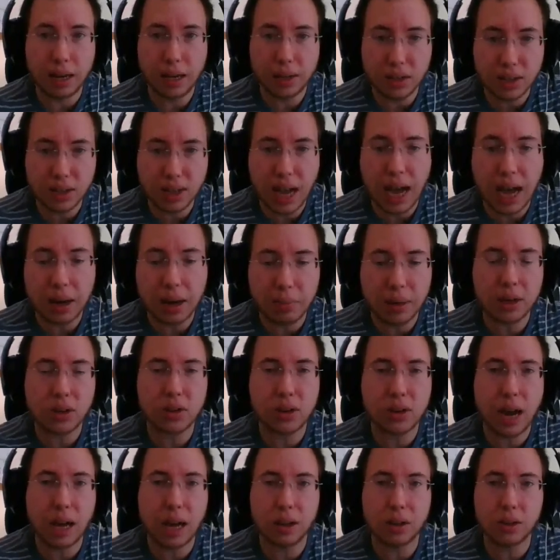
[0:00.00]
It's got to be
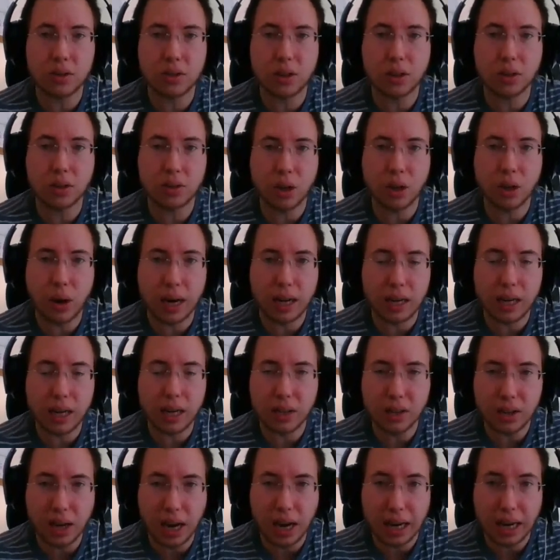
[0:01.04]
challenging. So I
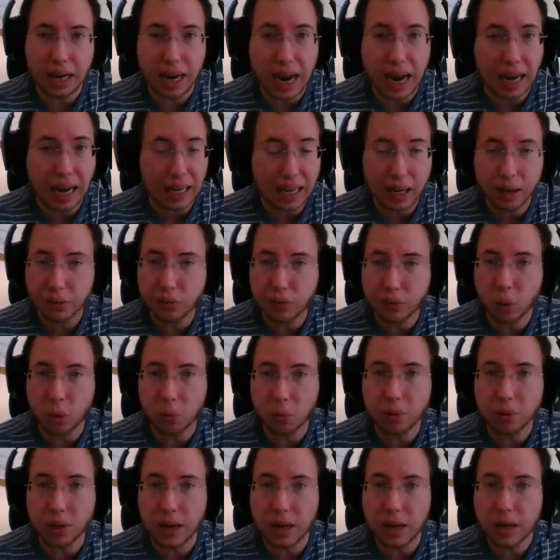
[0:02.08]
need a full
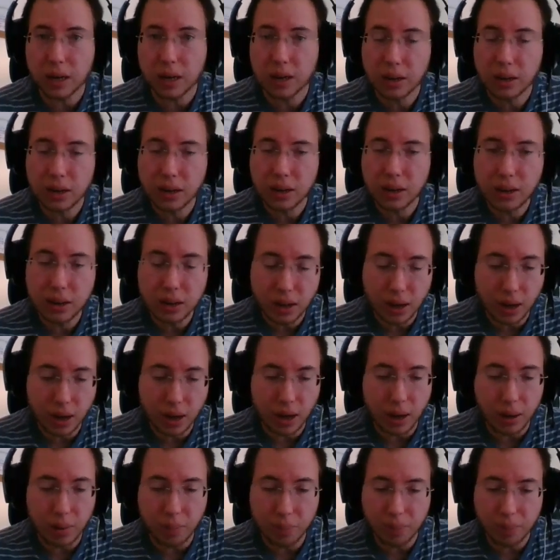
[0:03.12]
plate.
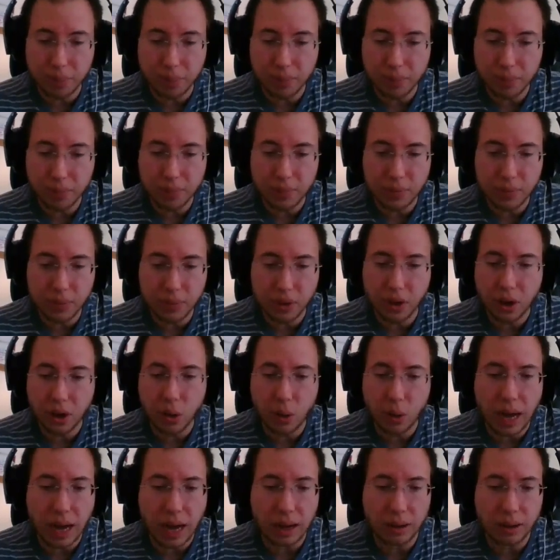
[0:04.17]
Um,
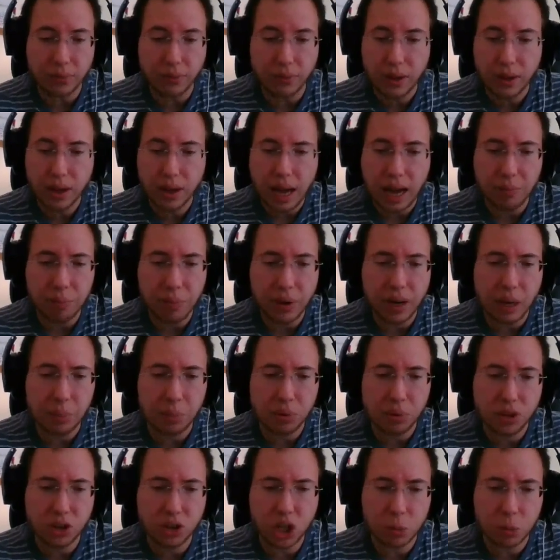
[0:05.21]
I've been in
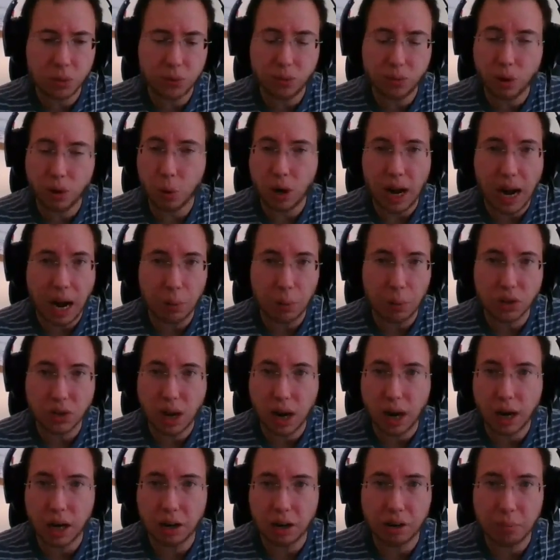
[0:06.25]
positions before where I was
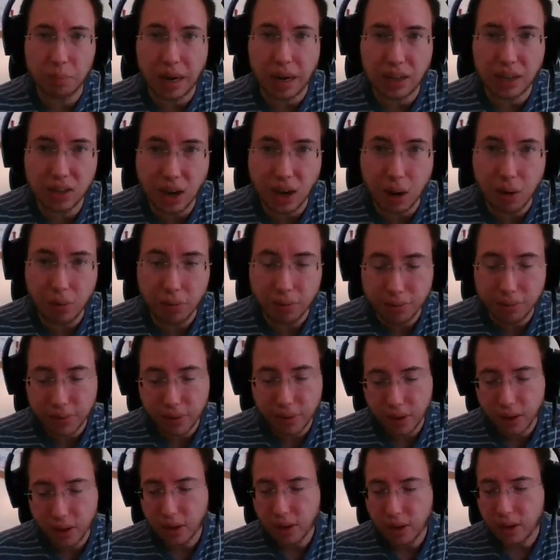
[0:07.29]
hiring myself.
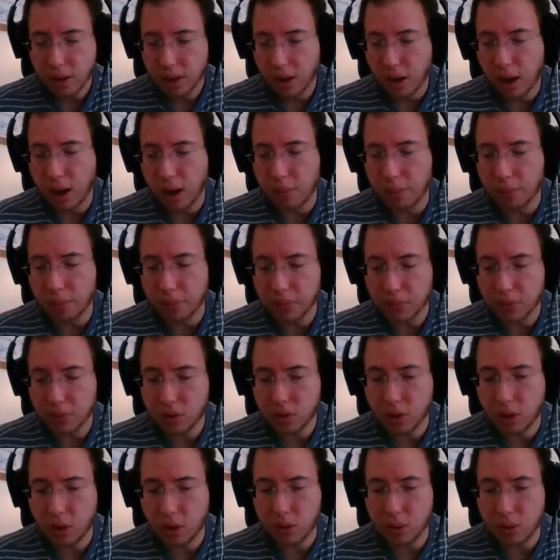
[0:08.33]
I'm
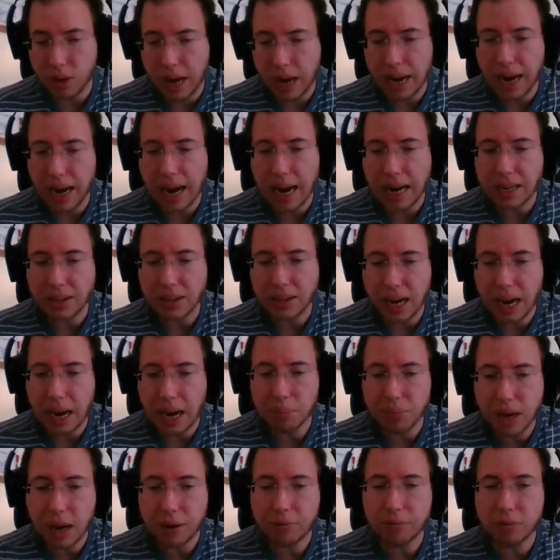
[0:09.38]

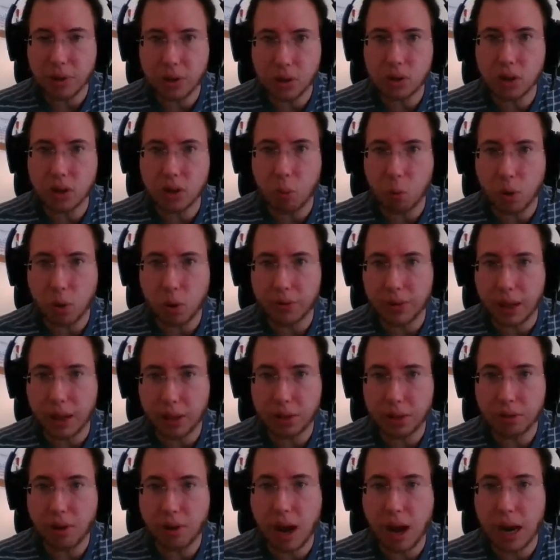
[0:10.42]
definitely someone
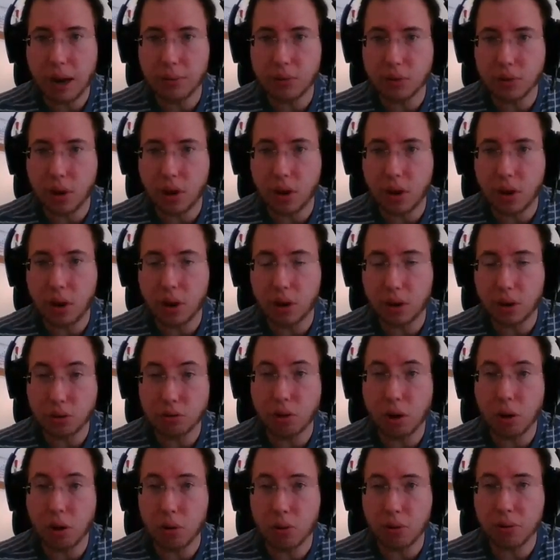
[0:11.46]
that thrives on
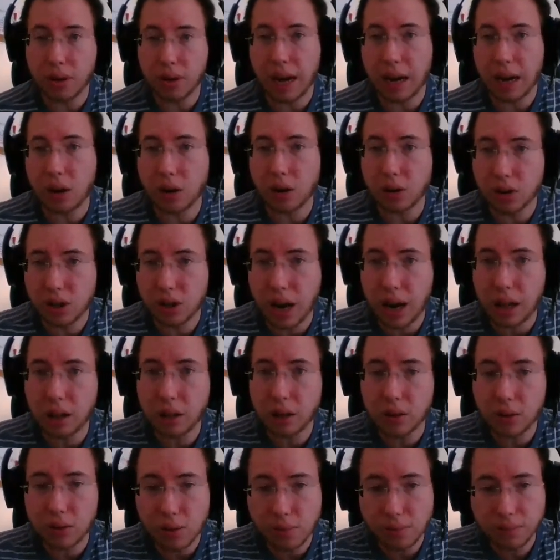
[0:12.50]
growth and on
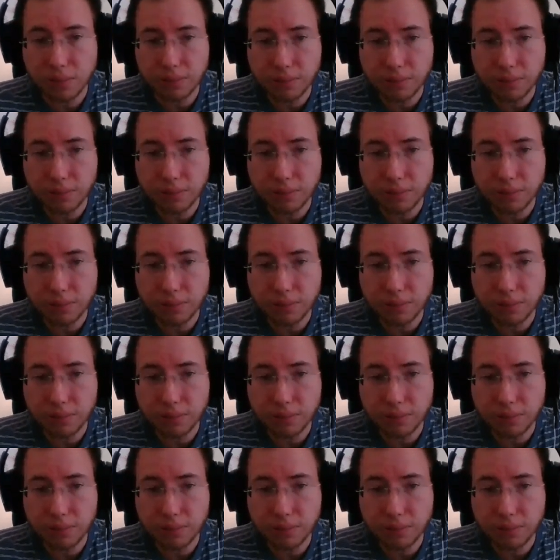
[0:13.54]
challenge.